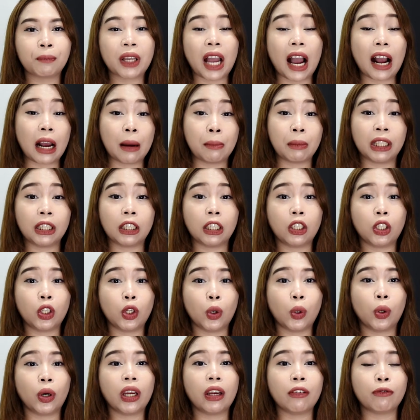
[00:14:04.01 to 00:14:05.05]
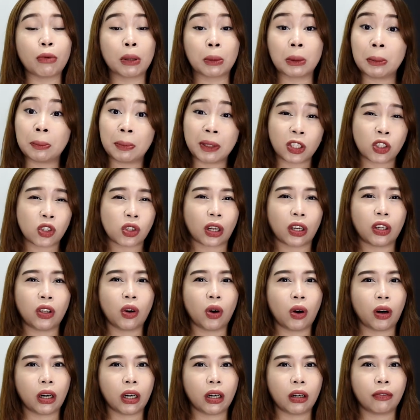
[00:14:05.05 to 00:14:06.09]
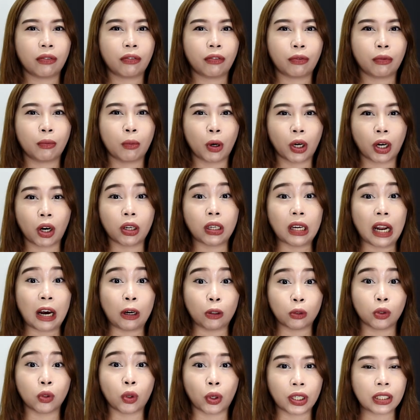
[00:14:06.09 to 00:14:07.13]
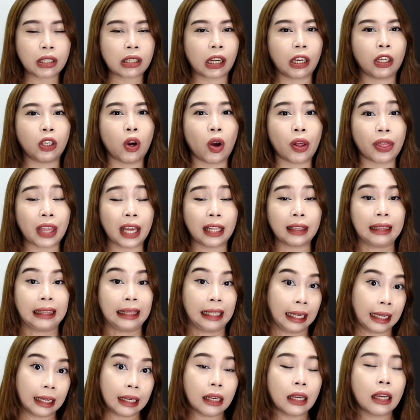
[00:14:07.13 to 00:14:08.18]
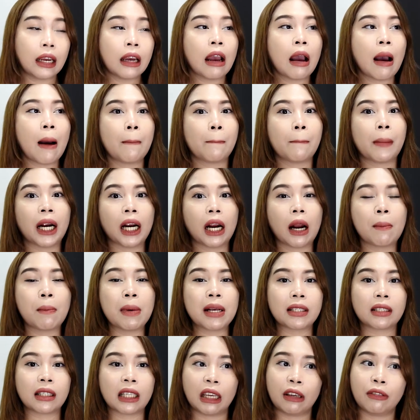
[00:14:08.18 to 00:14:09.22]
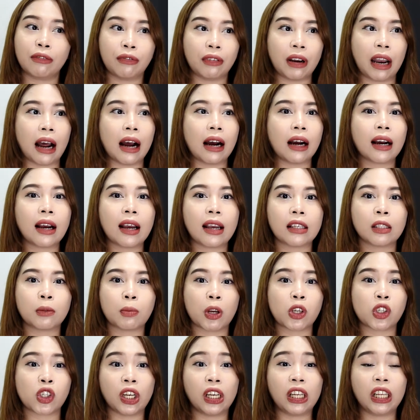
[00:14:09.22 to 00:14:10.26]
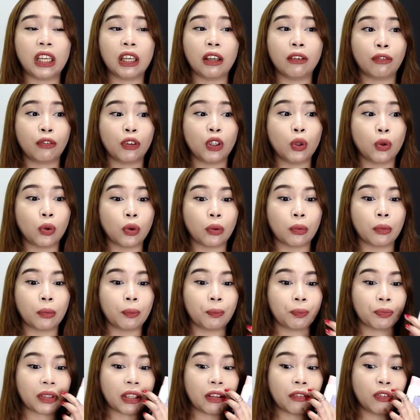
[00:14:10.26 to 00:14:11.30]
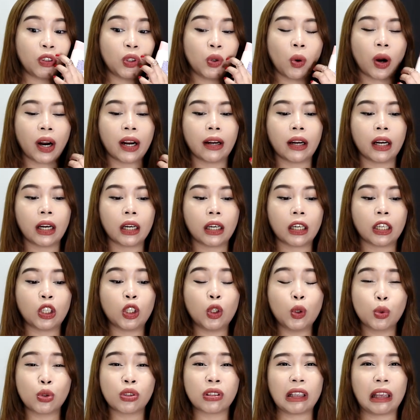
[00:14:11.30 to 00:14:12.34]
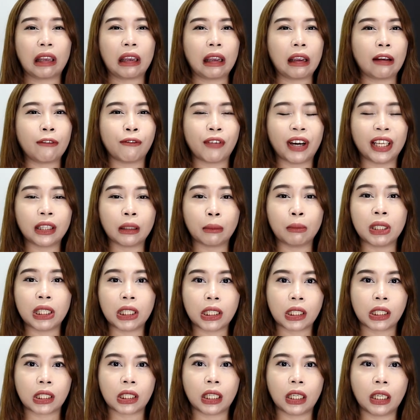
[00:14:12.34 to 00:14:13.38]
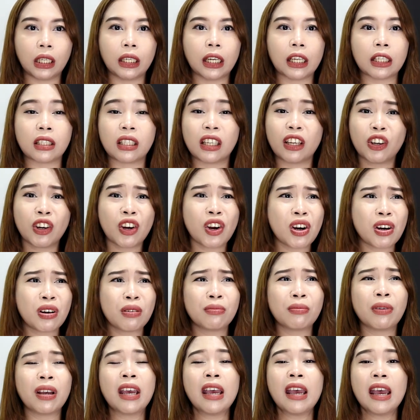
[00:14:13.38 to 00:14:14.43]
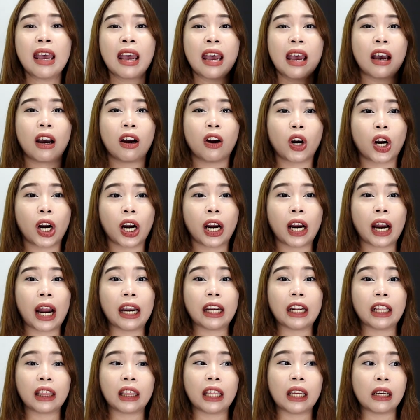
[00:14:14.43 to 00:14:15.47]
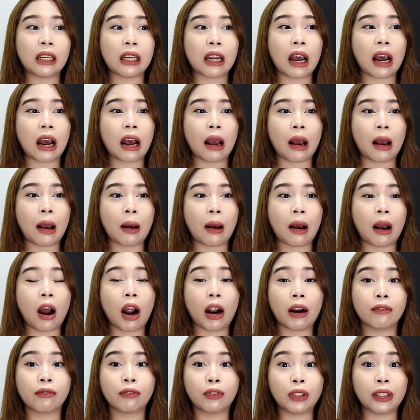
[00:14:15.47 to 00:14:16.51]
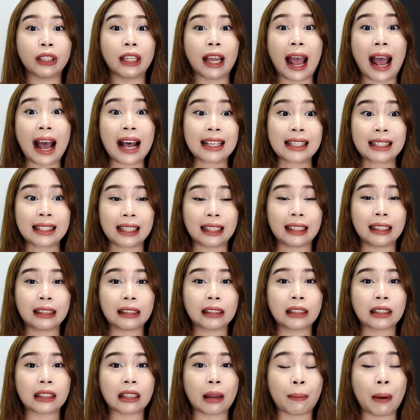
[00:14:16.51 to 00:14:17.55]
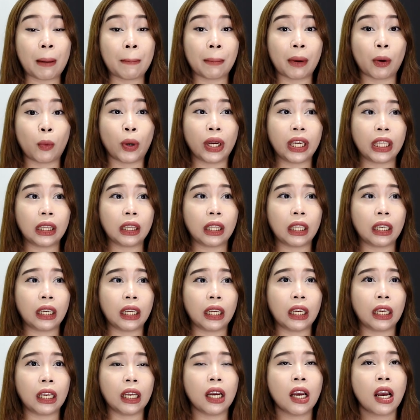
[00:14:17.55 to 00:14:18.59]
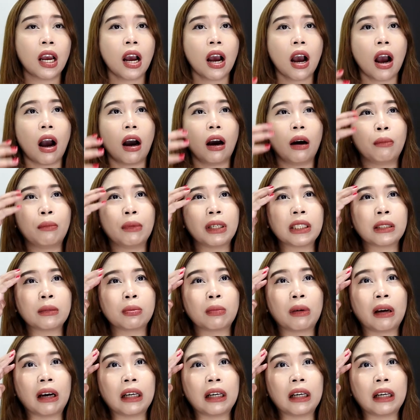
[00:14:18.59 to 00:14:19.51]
gagamitin nyo if umi-beach kayo or if more on outdoors kayo on that day para mas safe lang, especially if you are using vitamin C na serum or anything na harmful na acids na pampawhitening, mas